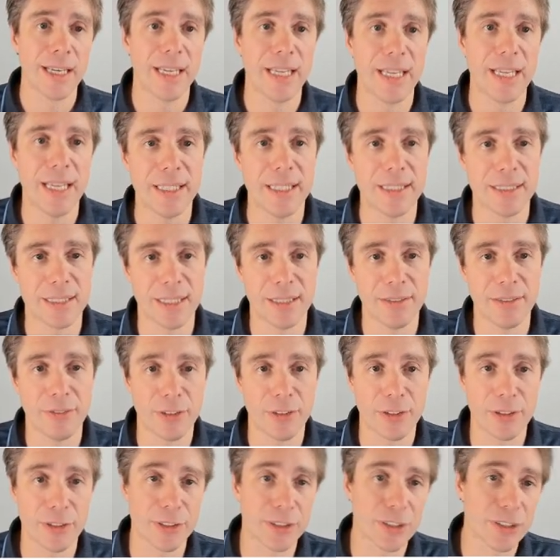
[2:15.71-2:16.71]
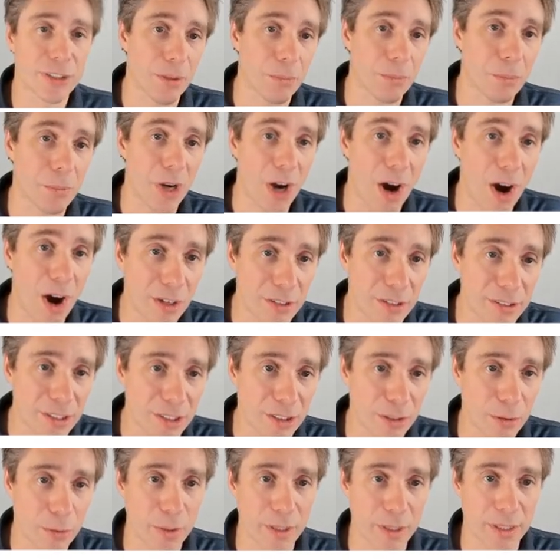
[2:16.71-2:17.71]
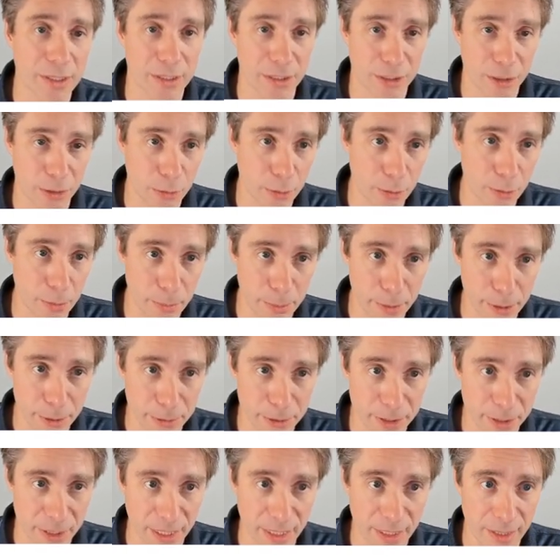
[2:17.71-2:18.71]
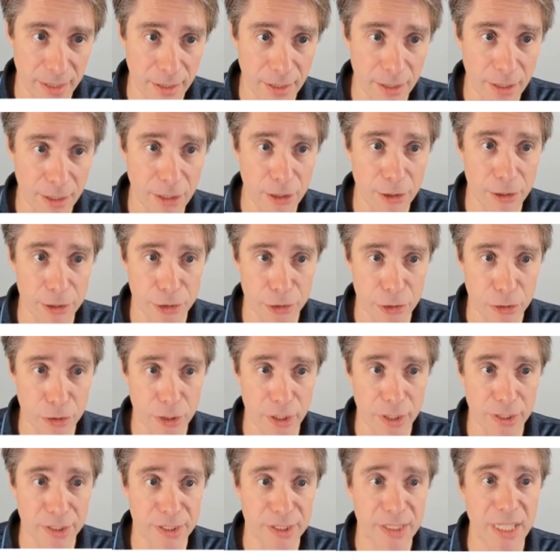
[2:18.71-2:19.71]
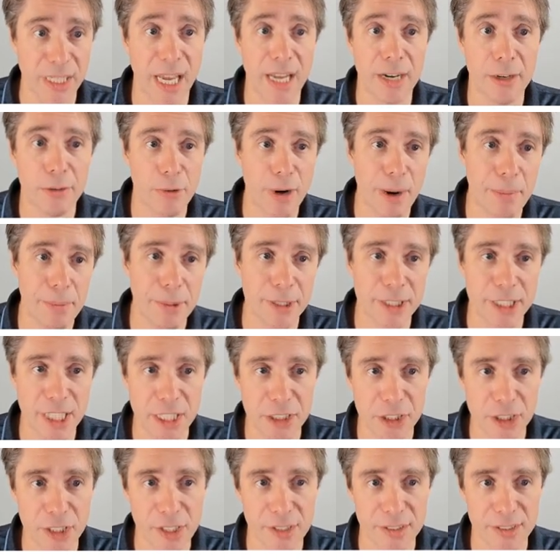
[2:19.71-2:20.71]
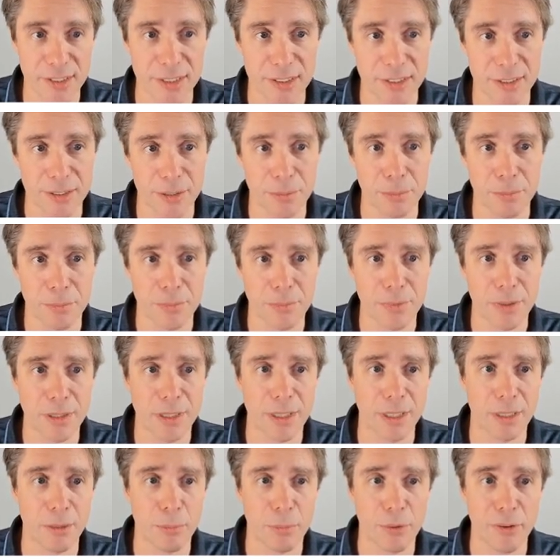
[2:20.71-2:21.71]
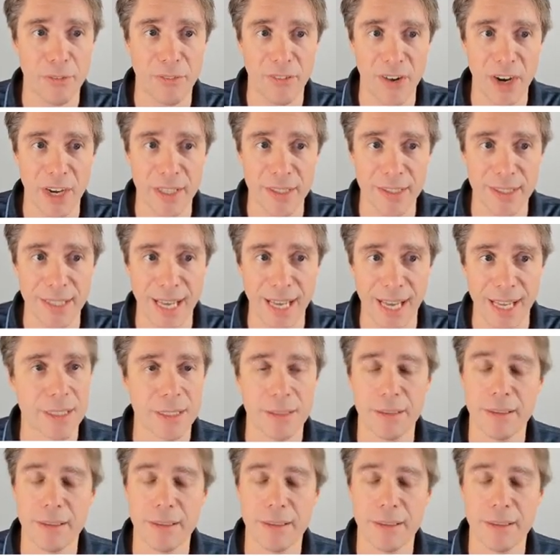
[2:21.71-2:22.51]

is if there's some consequence to abusing your trust, and a reputation system can provide that.